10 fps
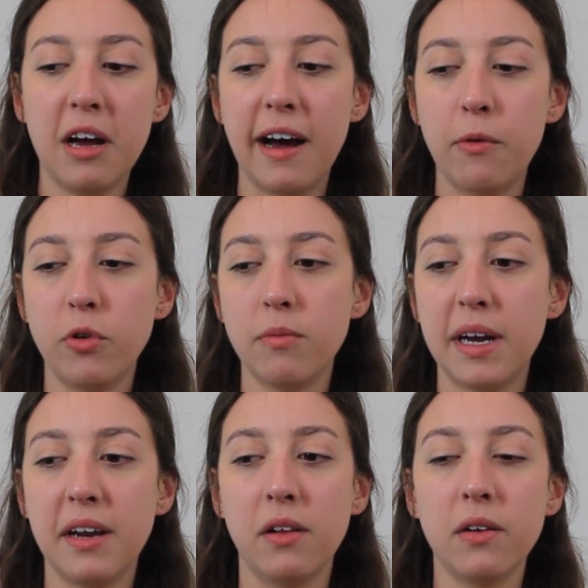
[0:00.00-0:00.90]
I wouldn't
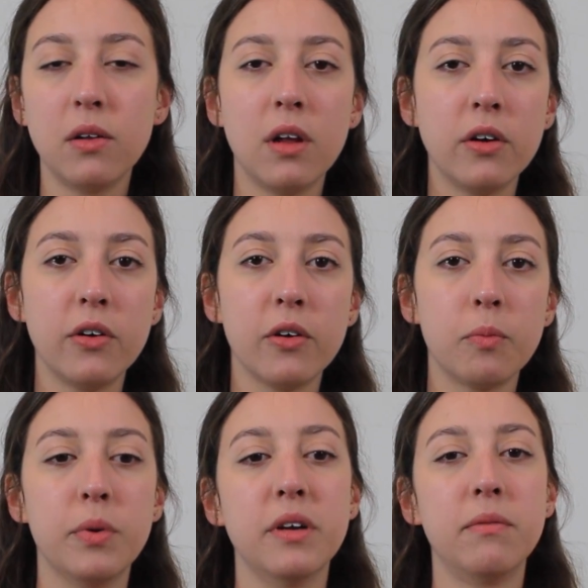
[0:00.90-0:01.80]
mind it a little
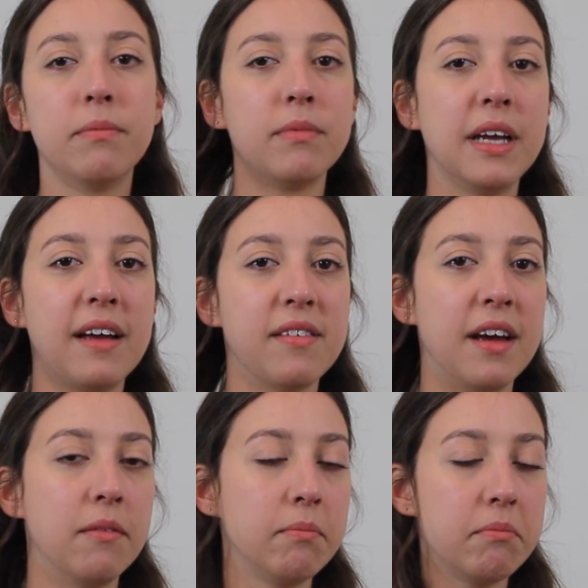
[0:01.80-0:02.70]
longer, but like I
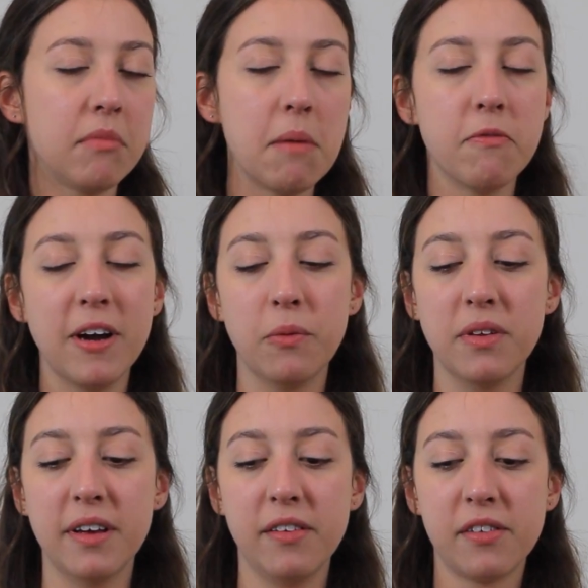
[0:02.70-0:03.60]
said, I'm fine
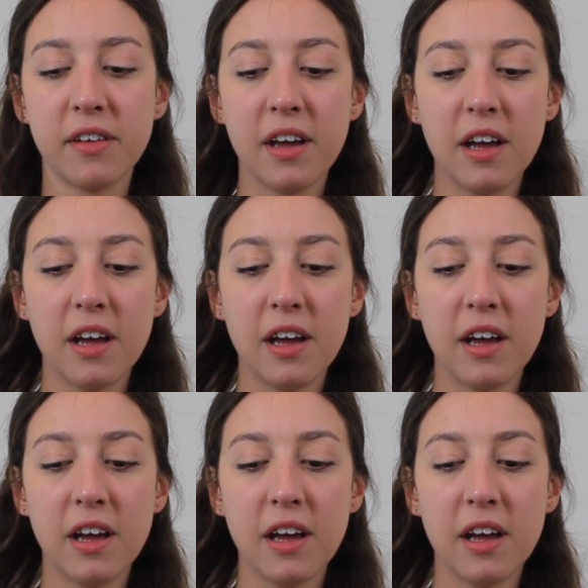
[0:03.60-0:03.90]
with this.